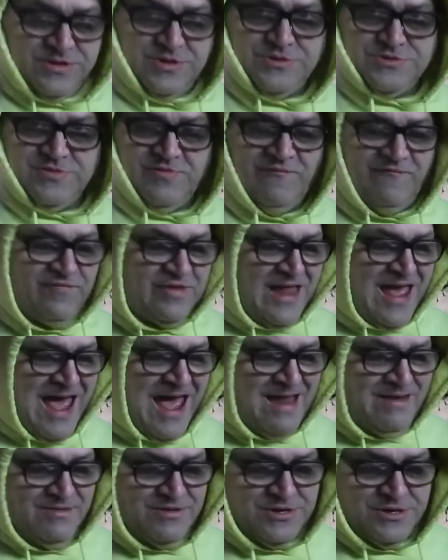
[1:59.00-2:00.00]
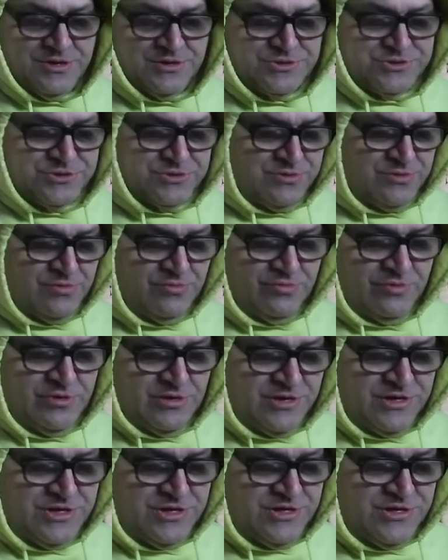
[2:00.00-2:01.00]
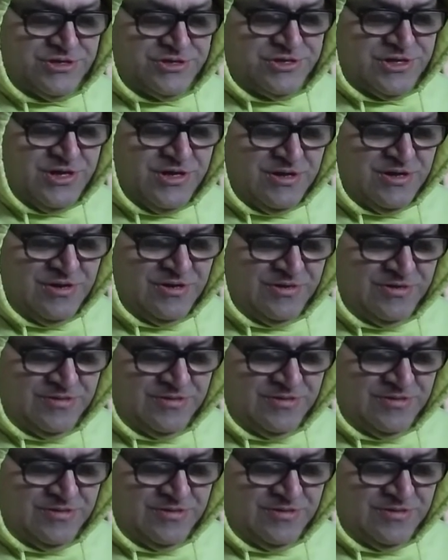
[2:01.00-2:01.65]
These are flat, you know, so they're really easy.